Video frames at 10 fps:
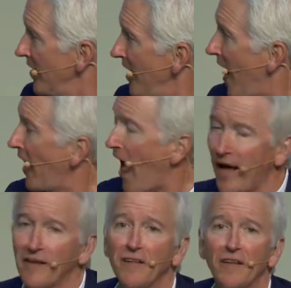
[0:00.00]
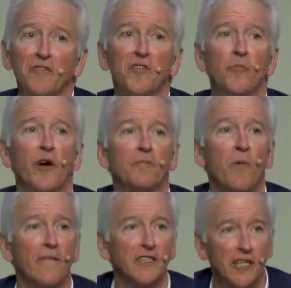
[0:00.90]
He had access to British
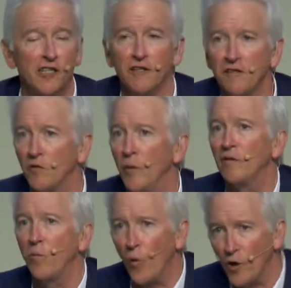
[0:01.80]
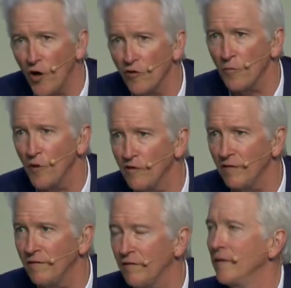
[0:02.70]
politicians through his war
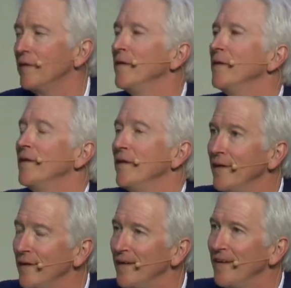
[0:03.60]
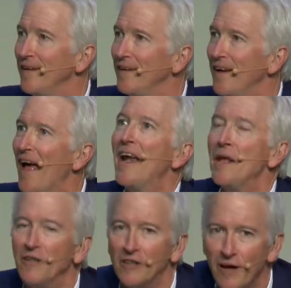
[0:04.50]
contributions, and
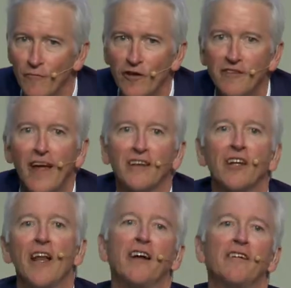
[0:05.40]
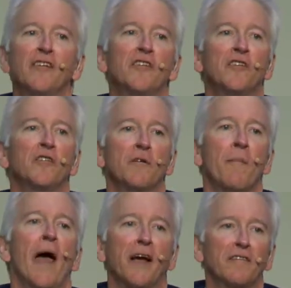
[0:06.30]
he leveraged that connection to the
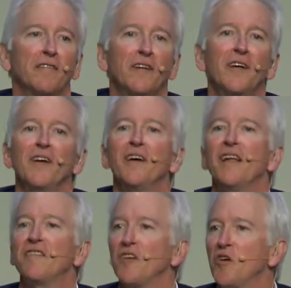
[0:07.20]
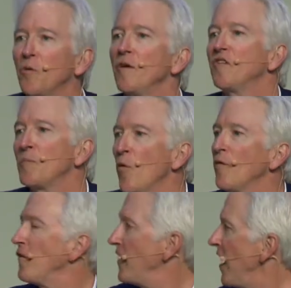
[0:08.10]
max in securing
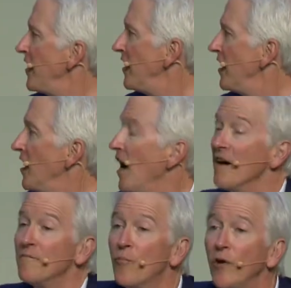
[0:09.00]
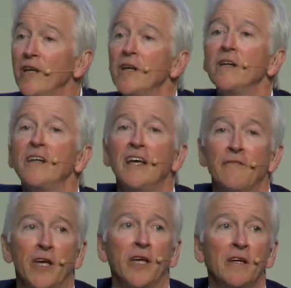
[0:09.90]
support for the idea of Britain
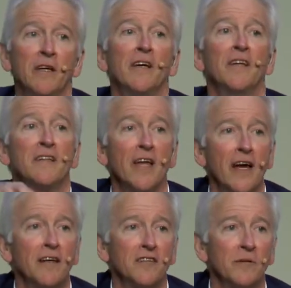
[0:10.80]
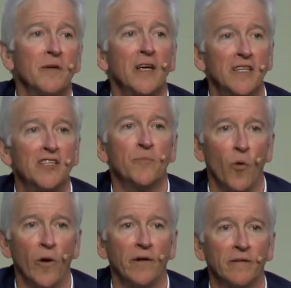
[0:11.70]
giving Zionism its
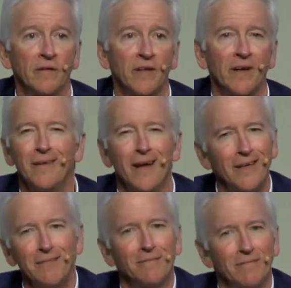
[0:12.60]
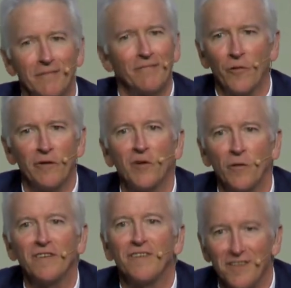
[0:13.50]
support, not for a Jewish